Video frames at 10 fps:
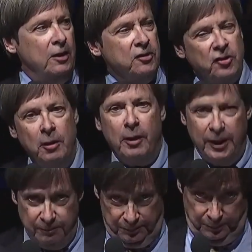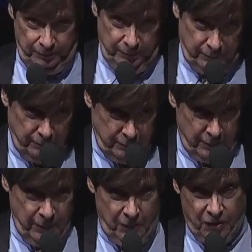So anyway,
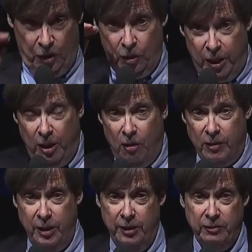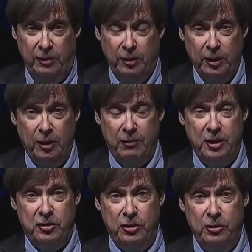so you're looking over the you're looking over the
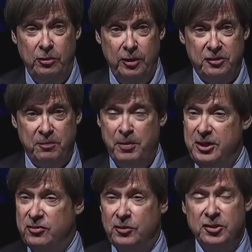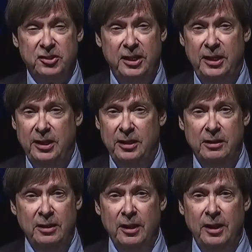dune. It's a peaceful
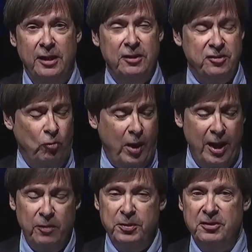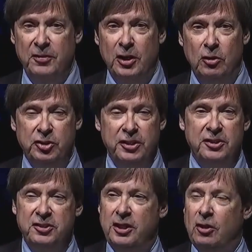scene. There's the whale, Pacific Ocean, the
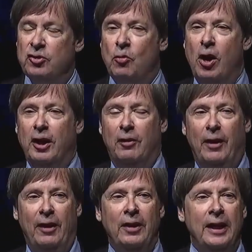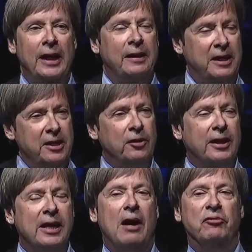seagulls walking around. Then you hear a
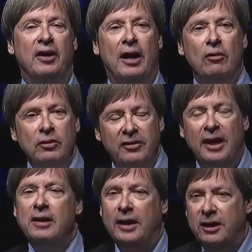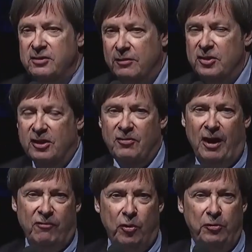countdown: 10, 9, 8, 7, 6,
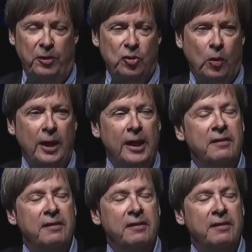5, 4, 3, 2, 1.